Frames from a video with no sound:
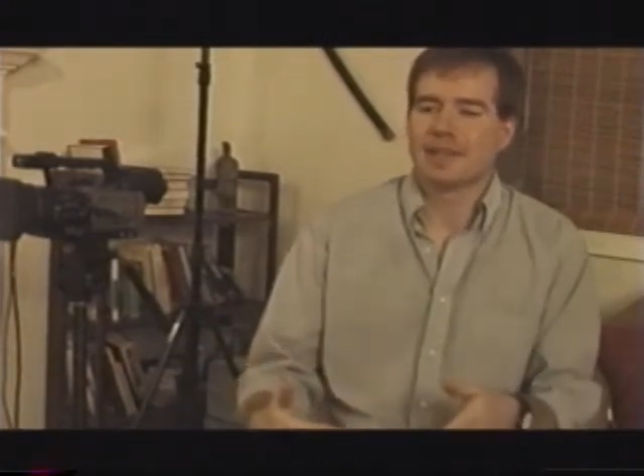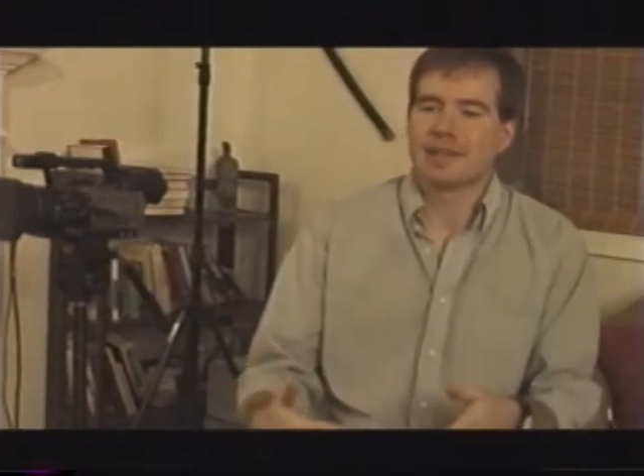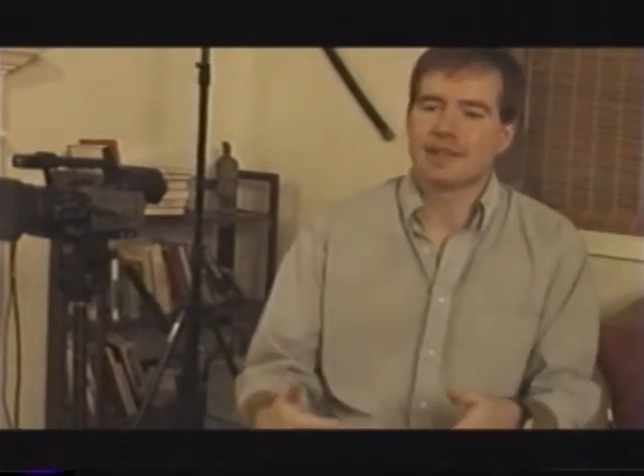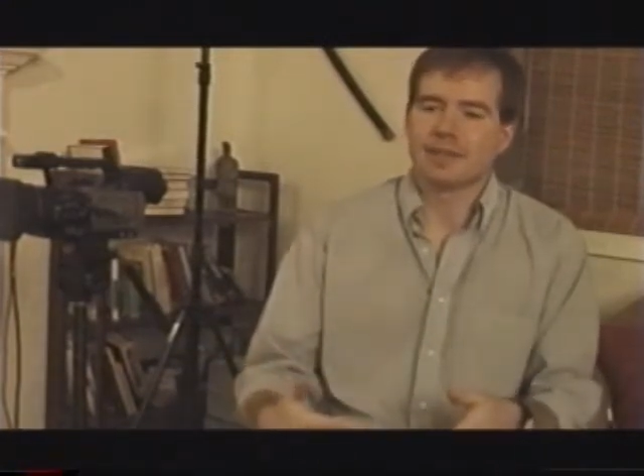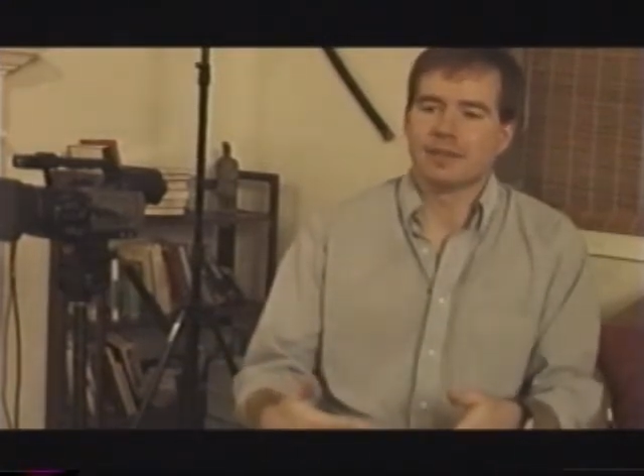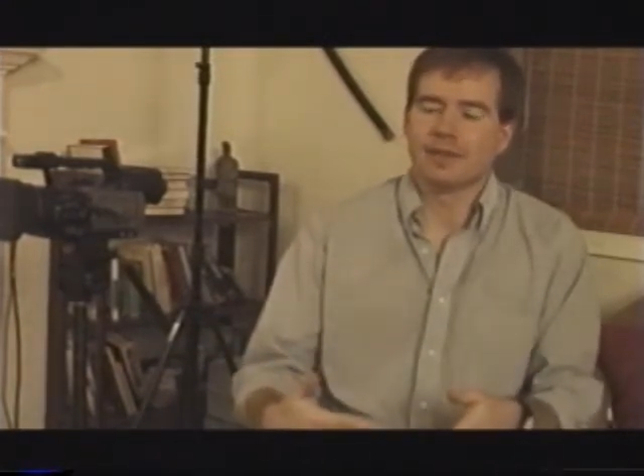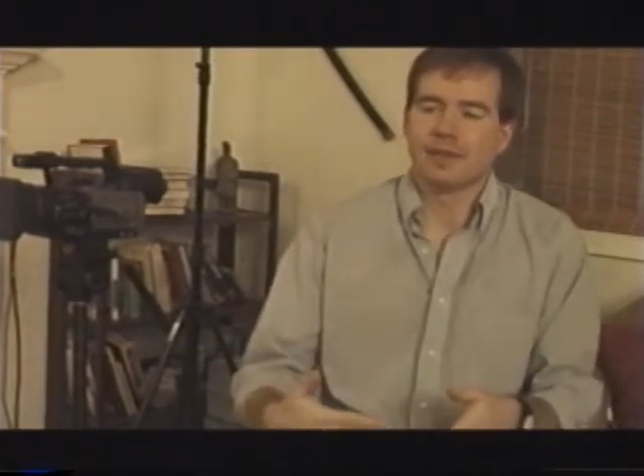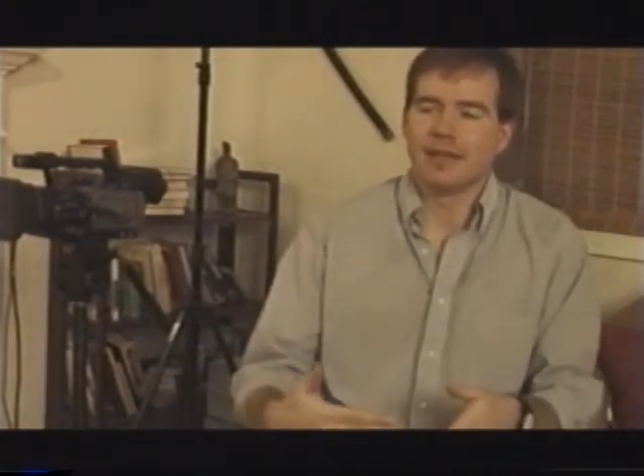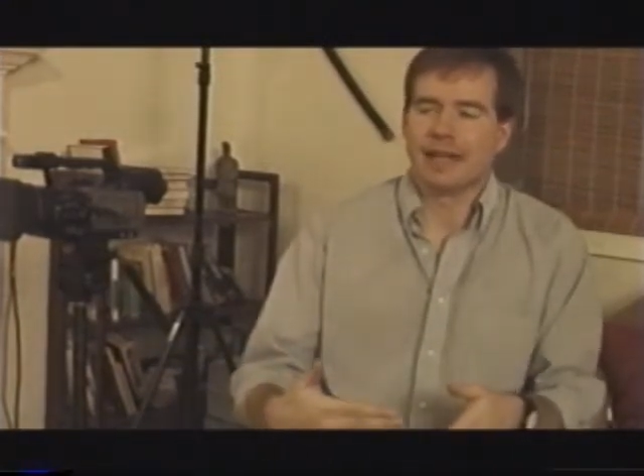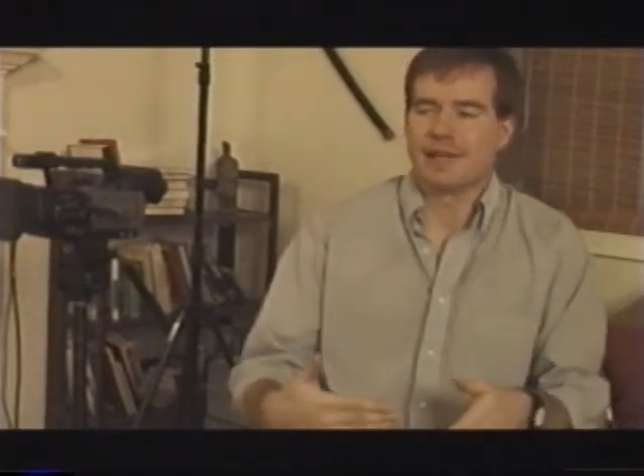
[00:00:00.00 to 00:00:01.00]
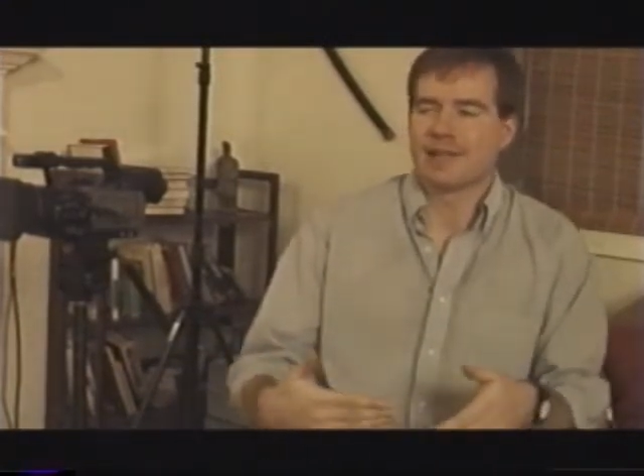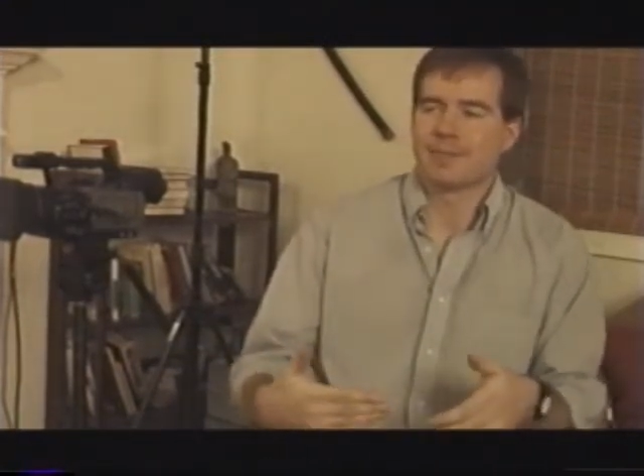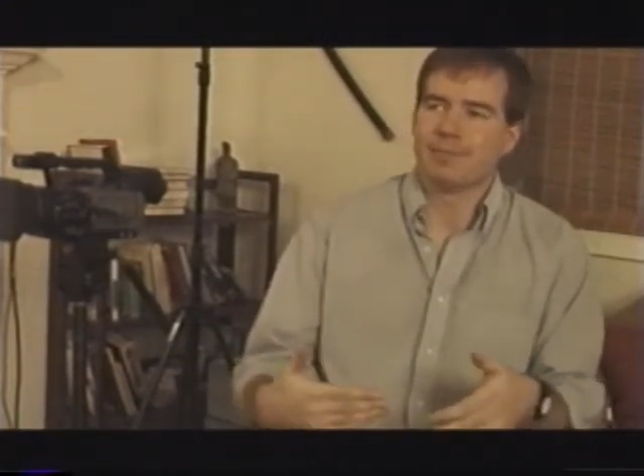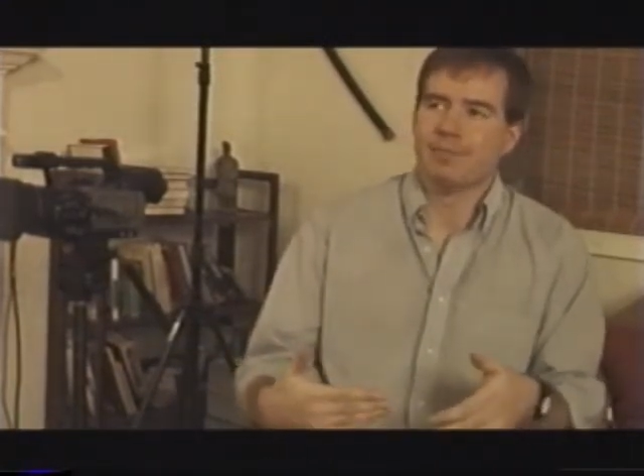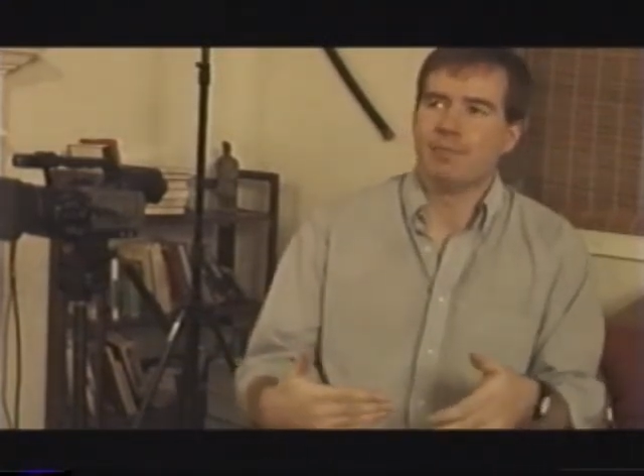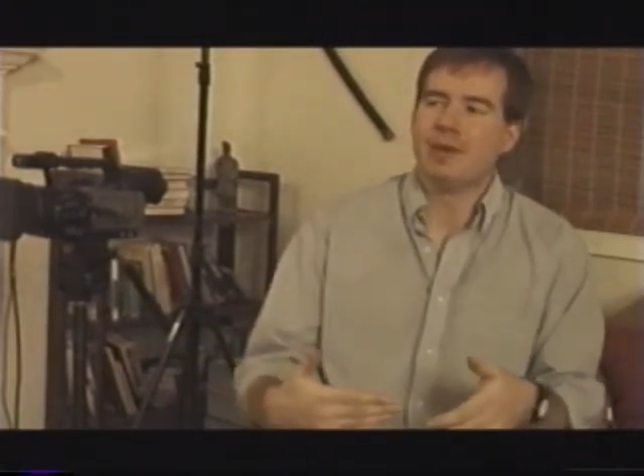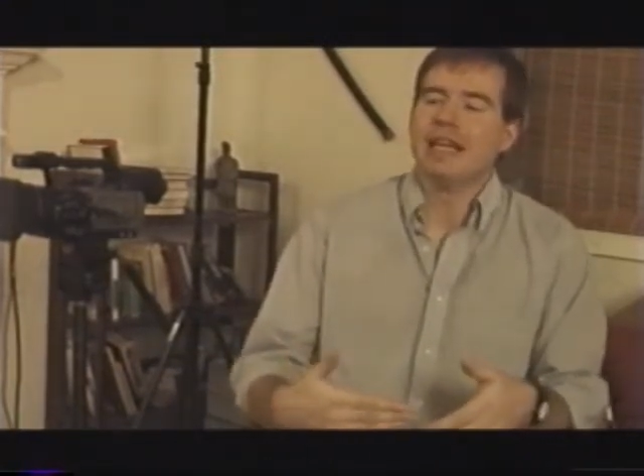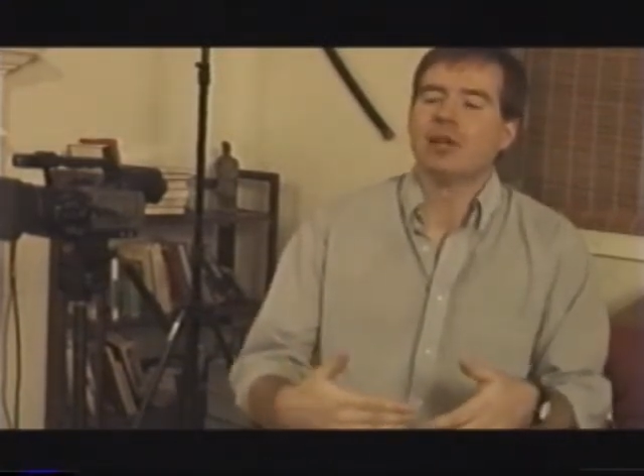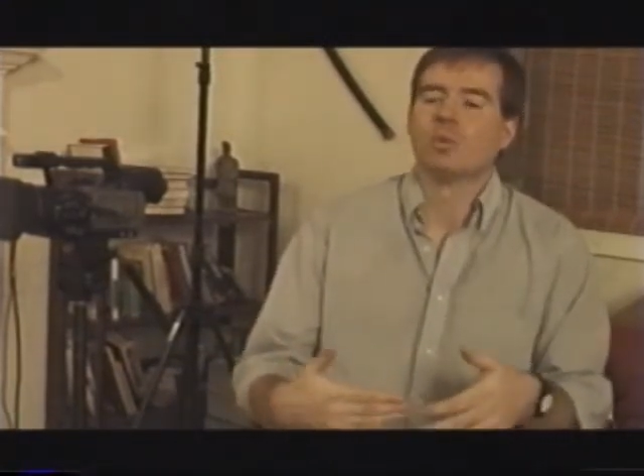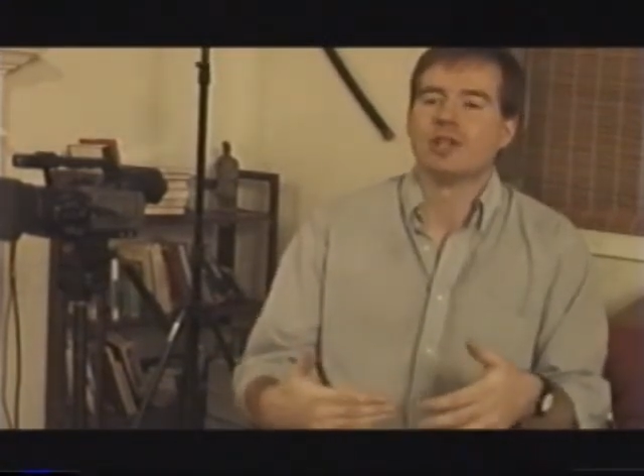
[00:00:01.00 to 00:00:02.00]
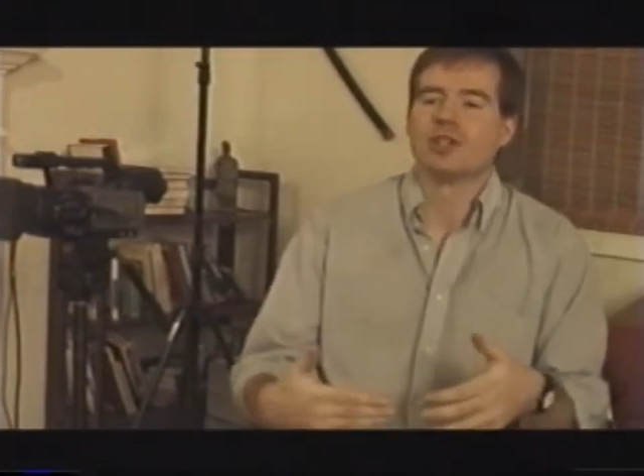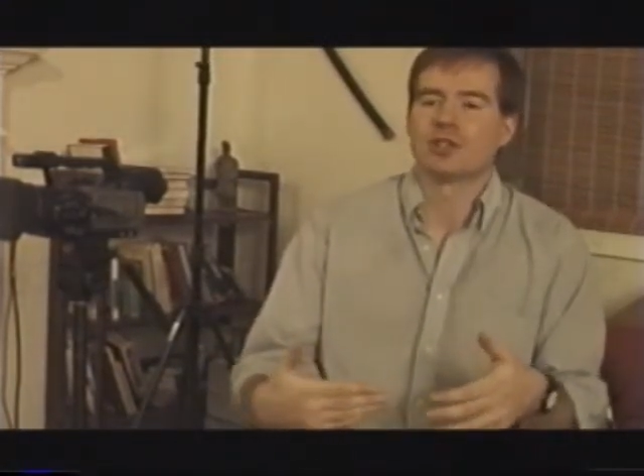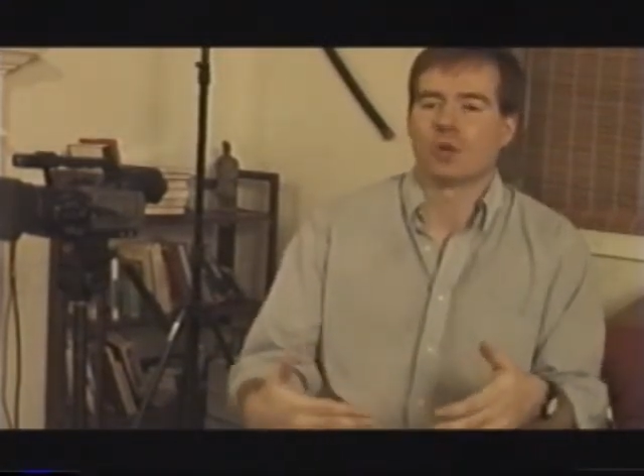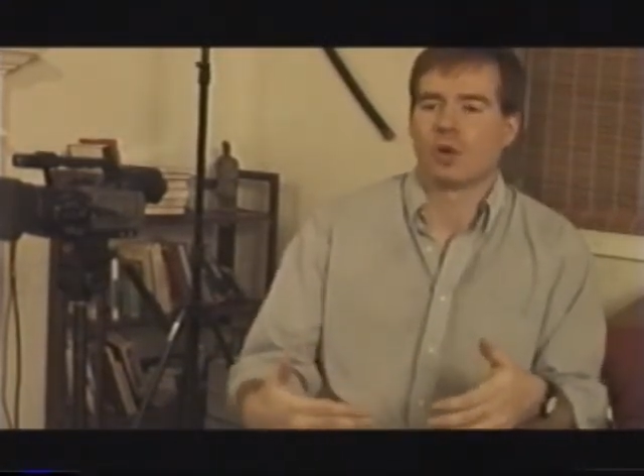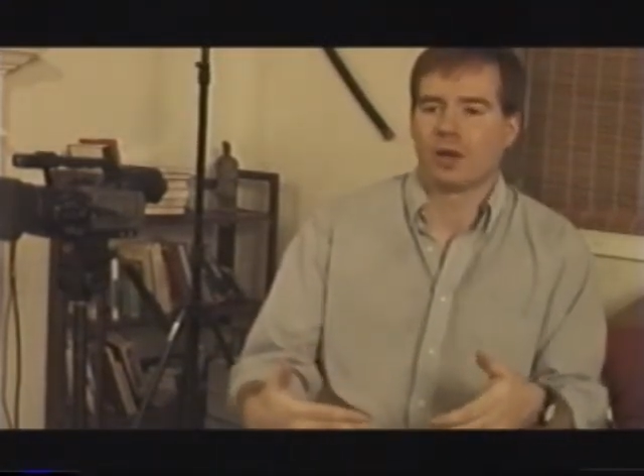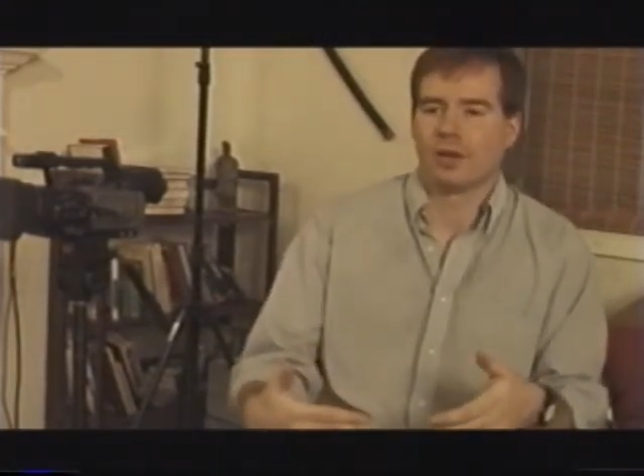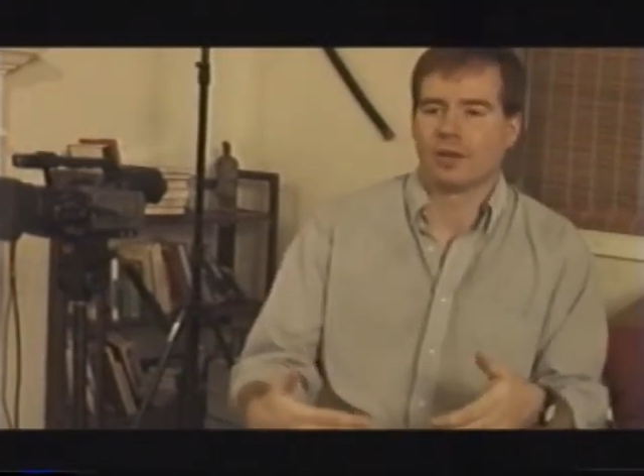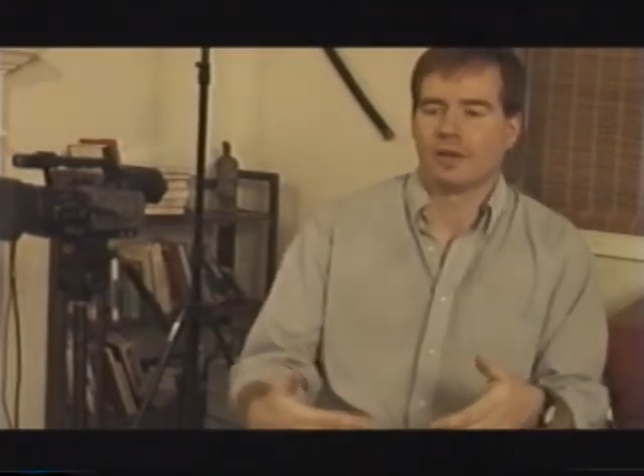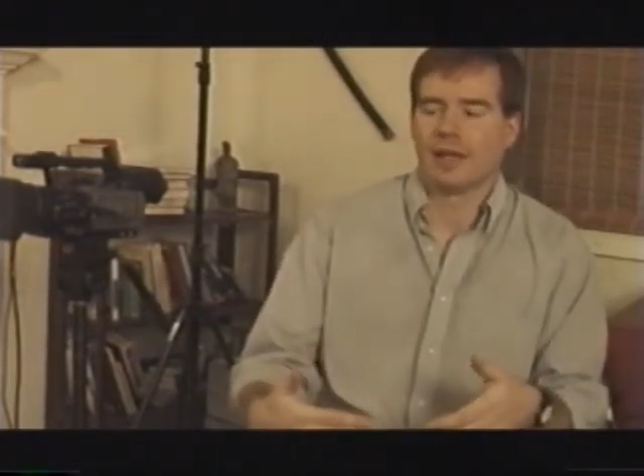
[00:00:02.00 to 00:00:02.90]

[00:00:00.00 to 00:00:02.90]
is being restored.